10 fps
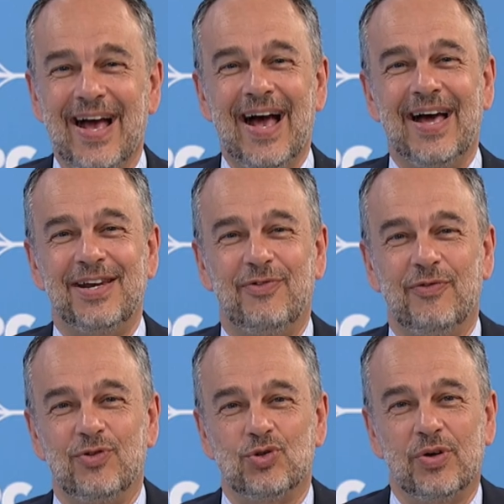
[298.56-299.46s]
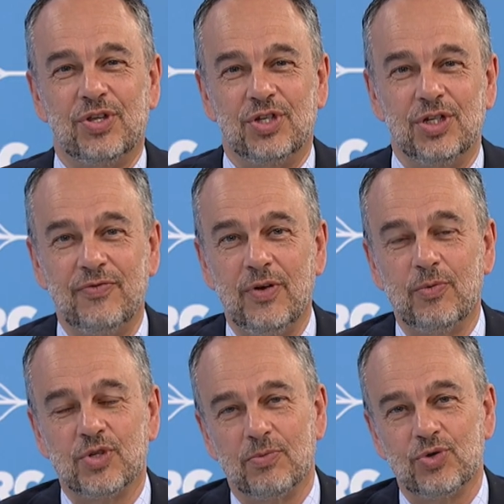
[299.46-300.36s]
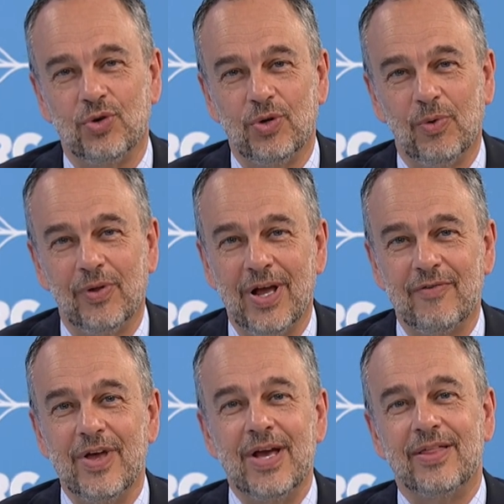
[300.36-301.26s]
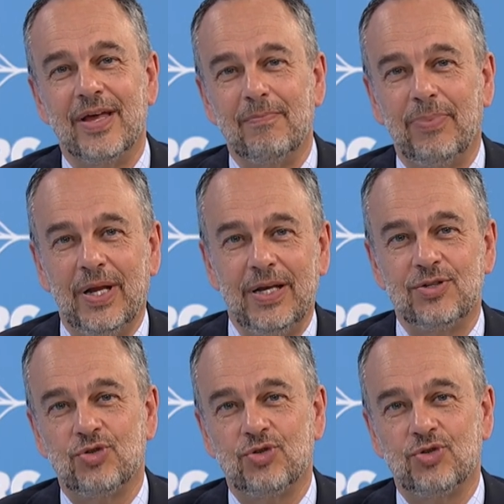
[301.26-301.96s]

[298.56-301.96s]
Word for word: And if you've enjoyed this interview, which I'm sure you will have, then please